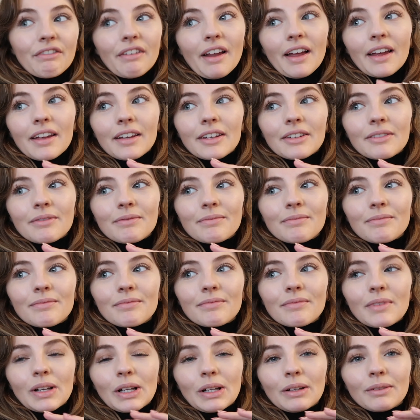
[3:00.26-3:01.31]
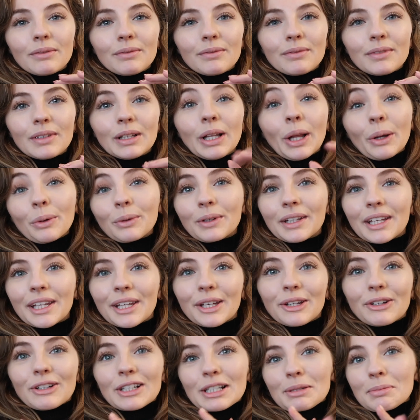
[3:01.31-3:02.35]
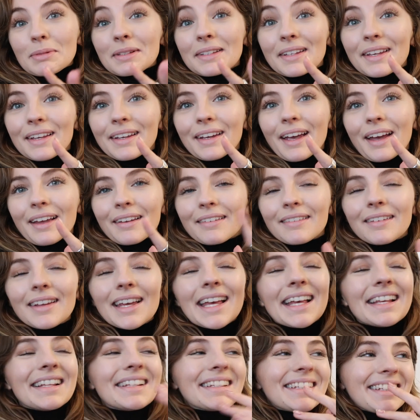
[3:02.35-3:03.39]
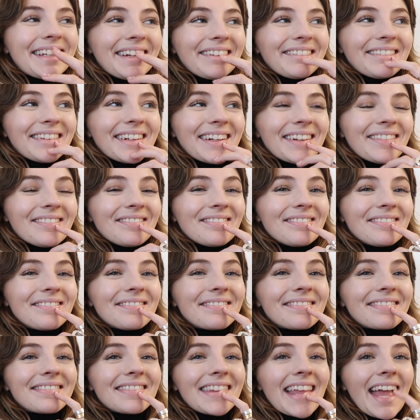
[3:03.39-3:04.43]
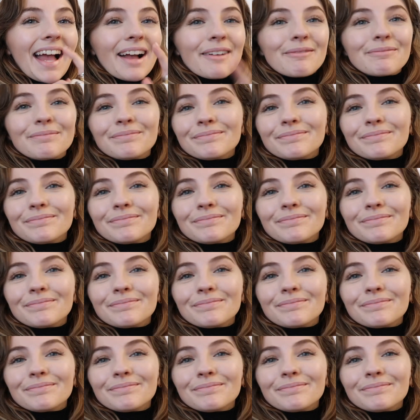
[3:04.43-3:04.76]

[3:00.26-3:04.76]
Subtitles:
of like low-key Christmassy again. So, yeah.